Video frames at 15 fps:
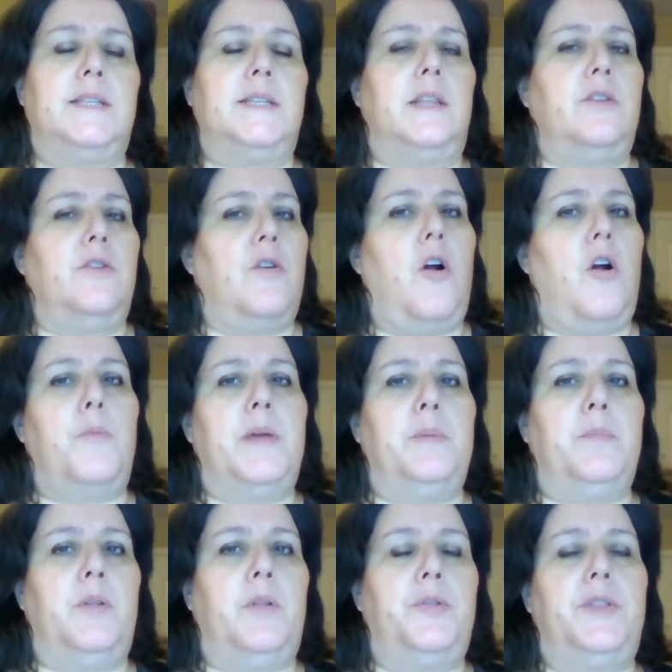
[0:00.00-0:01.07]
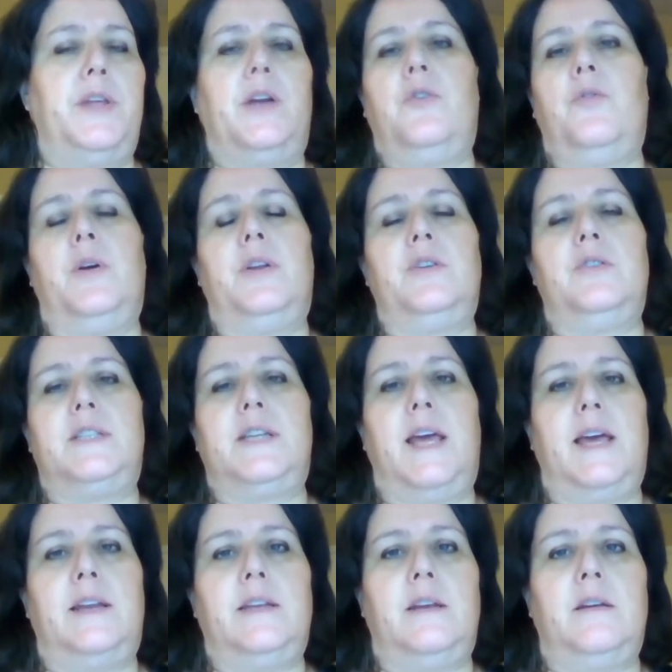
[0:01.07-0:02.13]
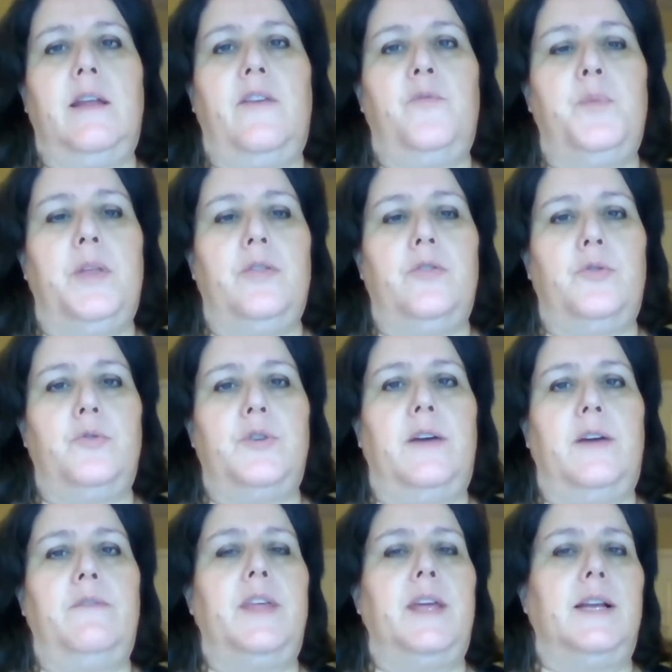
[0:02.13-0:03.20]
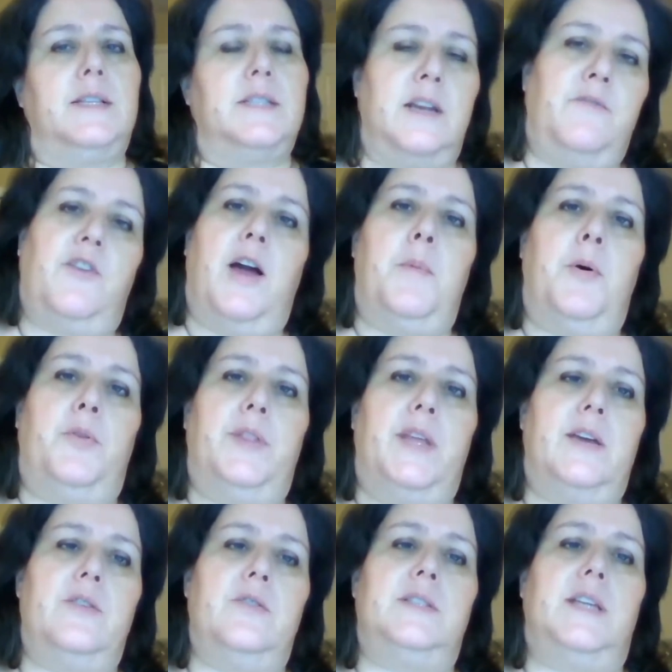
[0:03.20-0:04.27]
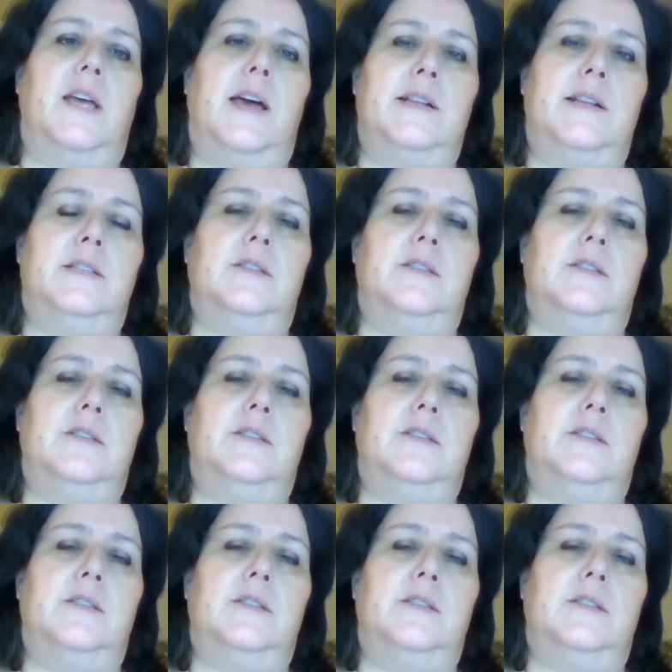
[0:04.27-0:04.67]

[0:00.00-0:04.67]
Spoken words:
and there are people out there who understand and have been through tough things and have come out the other side.